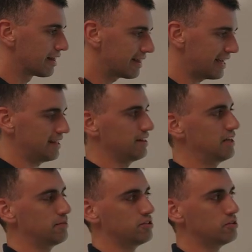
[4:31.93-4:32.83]
that
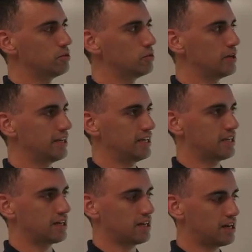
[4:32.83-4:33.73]
led him to a
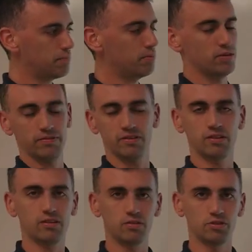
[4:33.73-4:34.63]
couple of
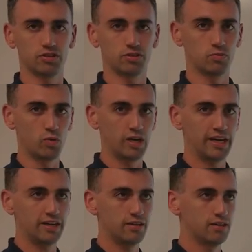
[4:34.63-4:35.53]
conclusions.
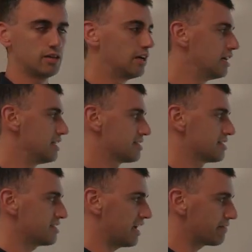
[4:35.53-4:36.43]
One,
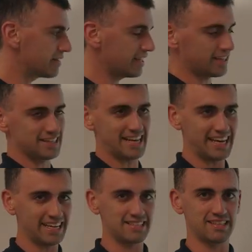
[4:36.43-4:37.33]
since everything
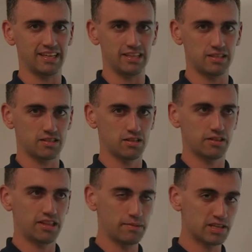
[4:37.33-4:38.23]
contains these,
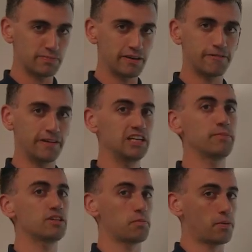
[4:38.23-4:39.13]
they must be a
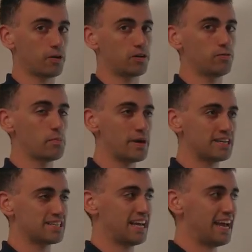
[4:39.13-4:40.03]
fundamental part of what
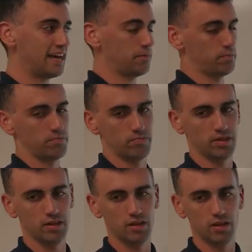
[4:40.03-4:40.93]
makes an atom.
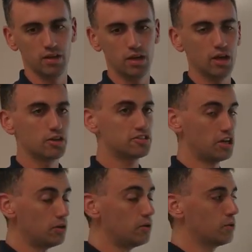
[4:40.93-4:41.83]

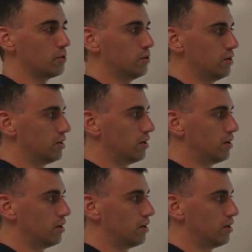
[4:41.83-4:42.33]
Two,